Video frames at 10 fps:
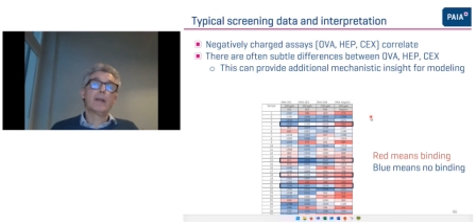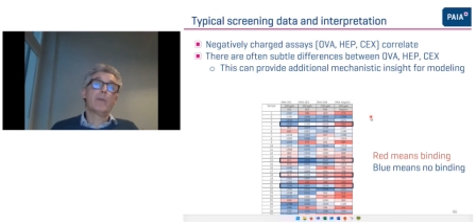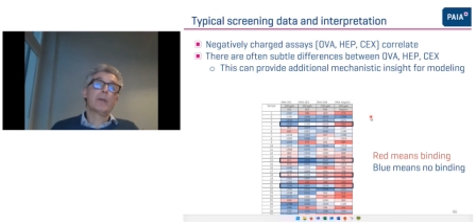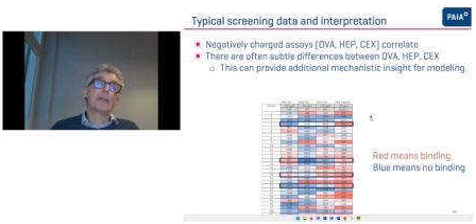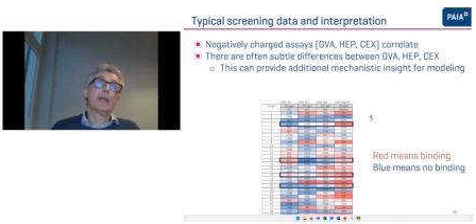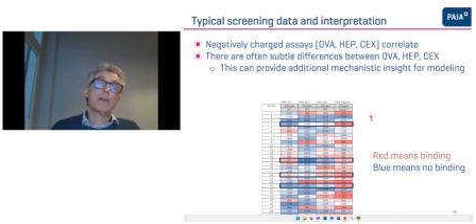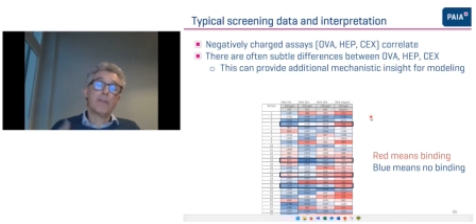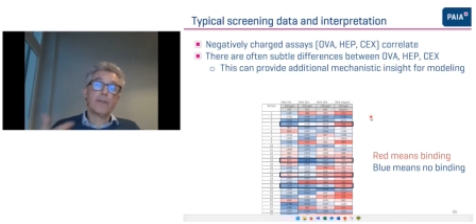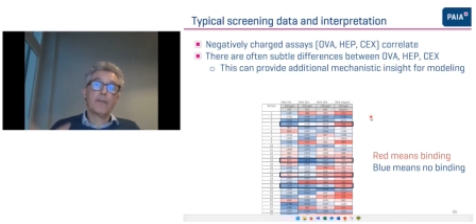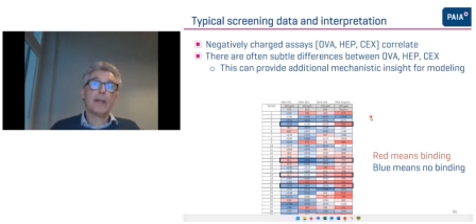what kind of
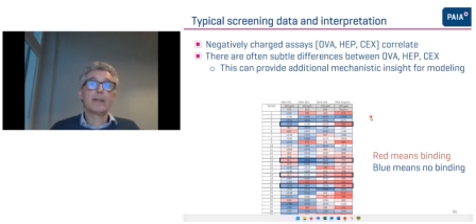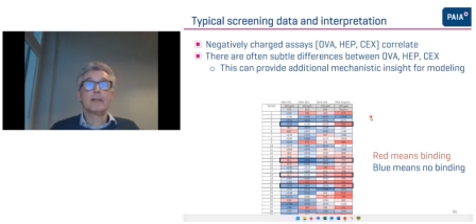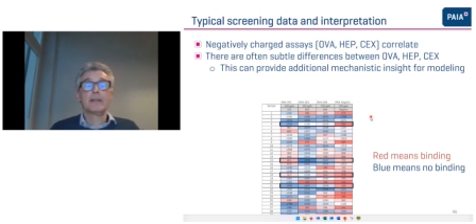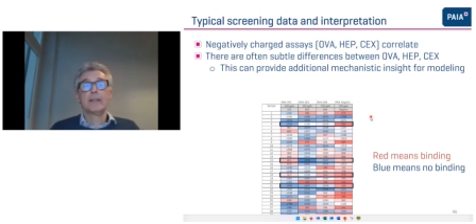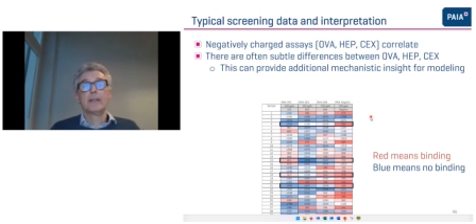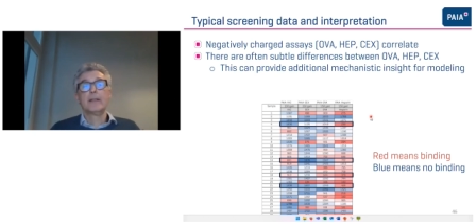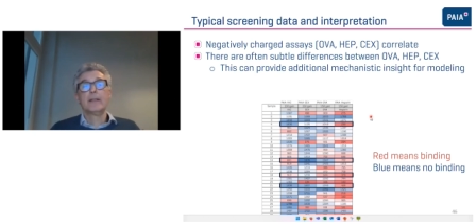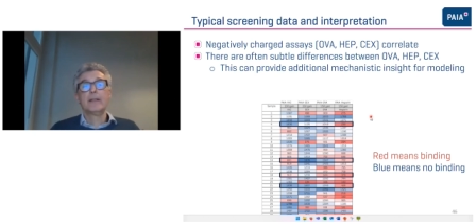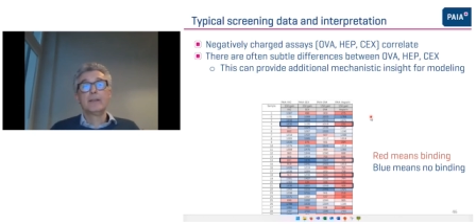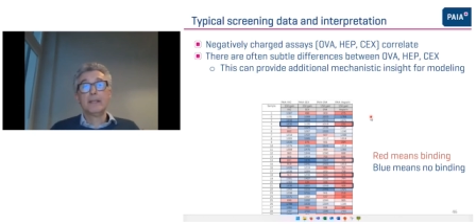effect
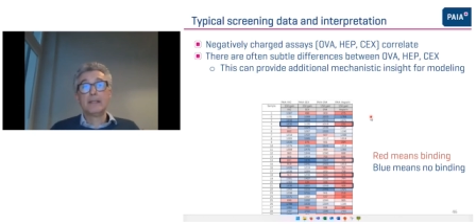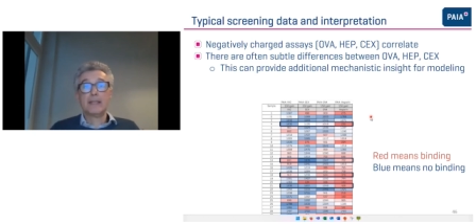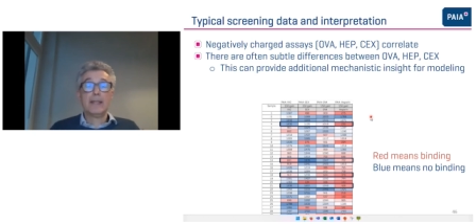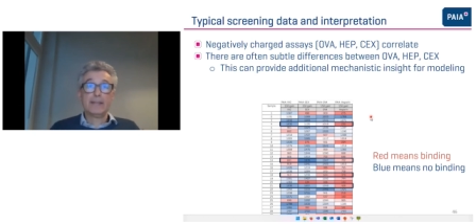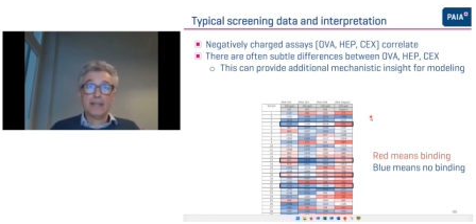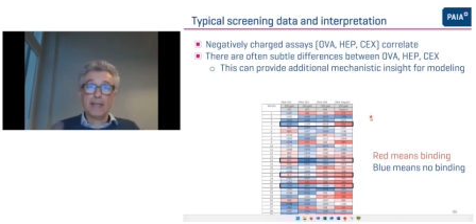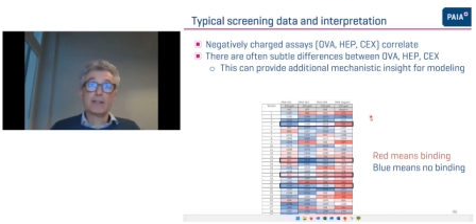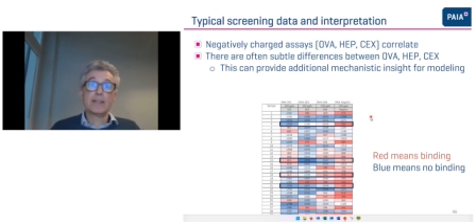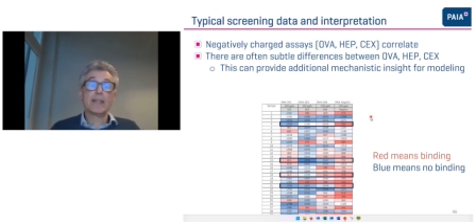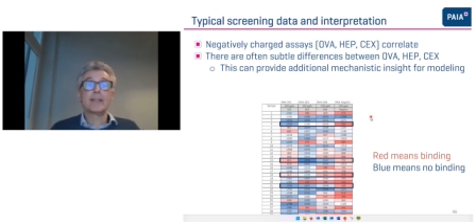these data
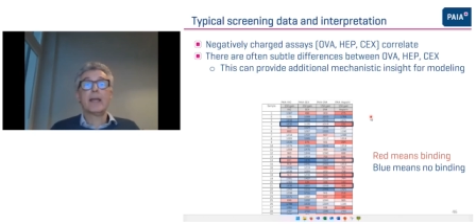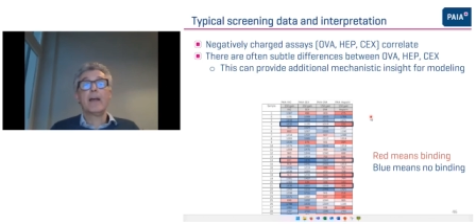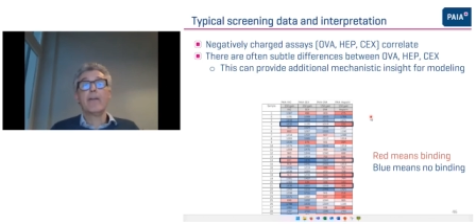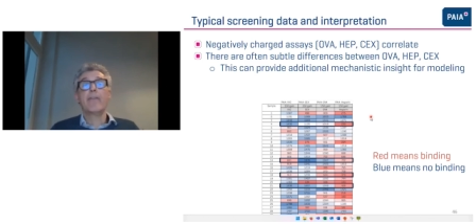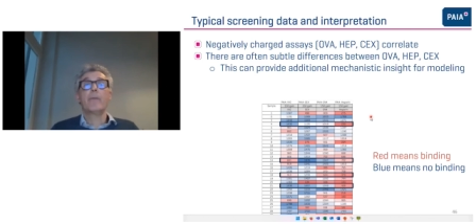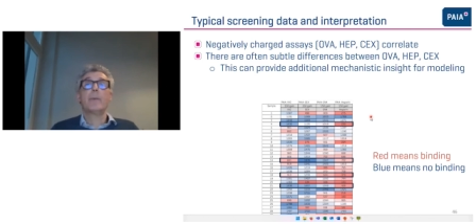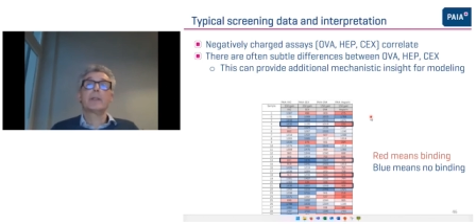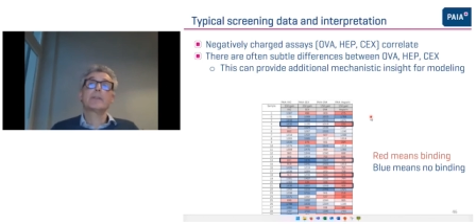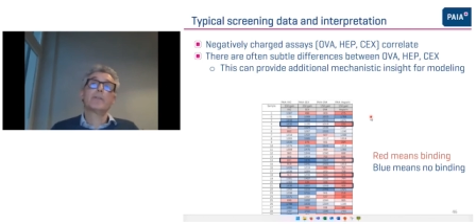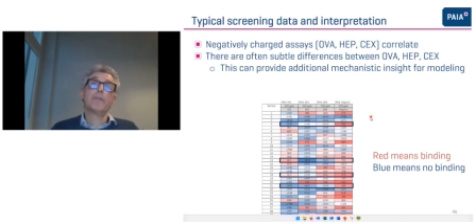sets have
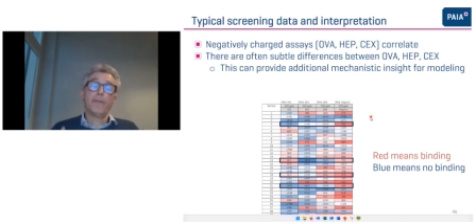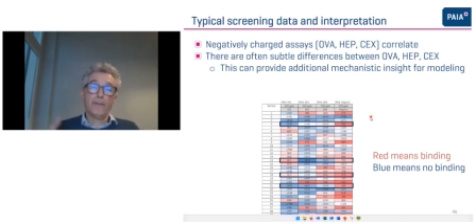once you